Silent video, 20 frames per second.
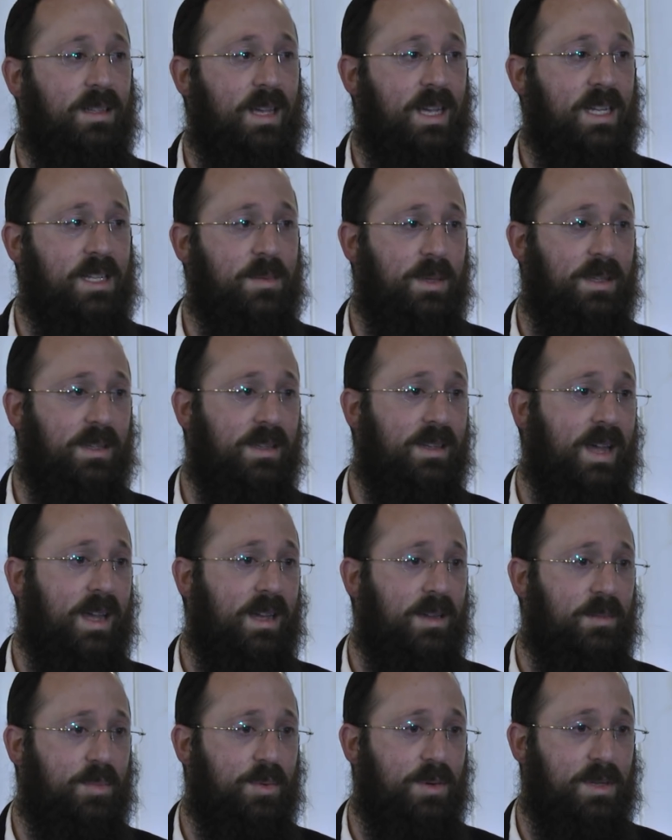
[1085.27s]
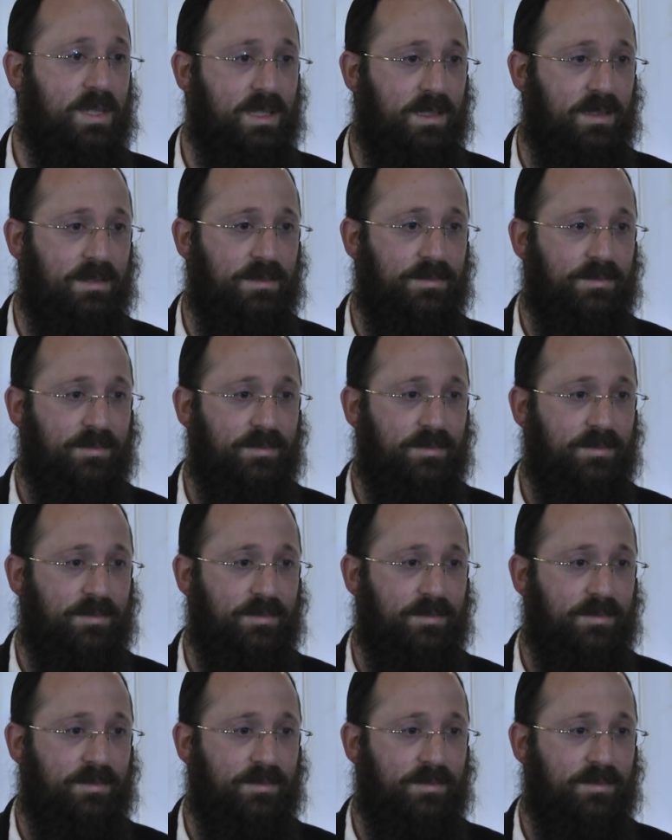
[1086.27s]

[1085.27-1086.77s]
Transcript: I spent the night in prison.